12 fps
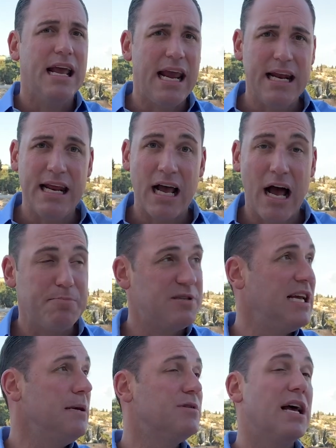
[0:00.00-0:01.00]
heating up,
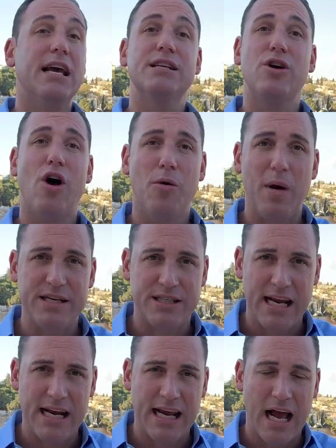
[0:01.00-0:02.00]
seems like it's always
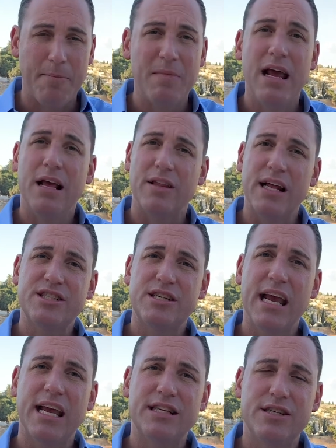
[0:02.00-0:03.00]
heating up. Let's
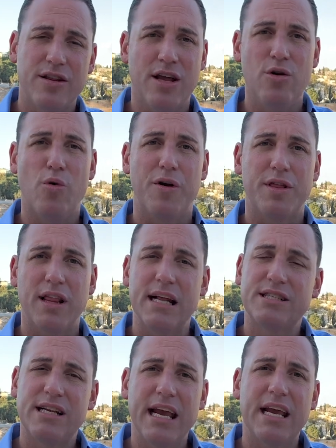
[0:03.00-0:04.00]
take it to the north.
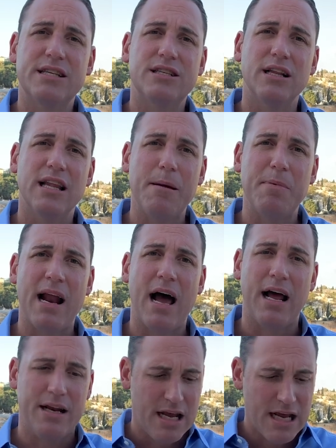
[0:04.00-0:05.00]
Let's take it to
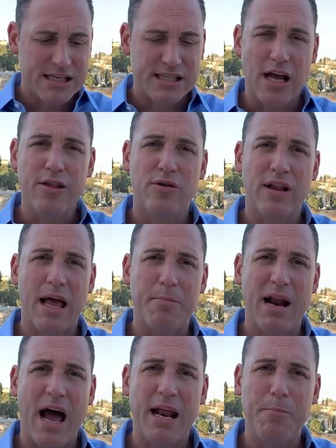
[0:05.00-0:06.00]
Lebanon, southern
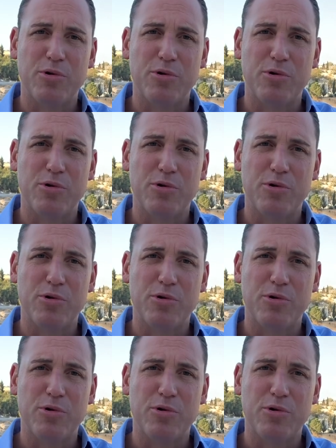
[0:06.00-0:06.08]
Lebanon in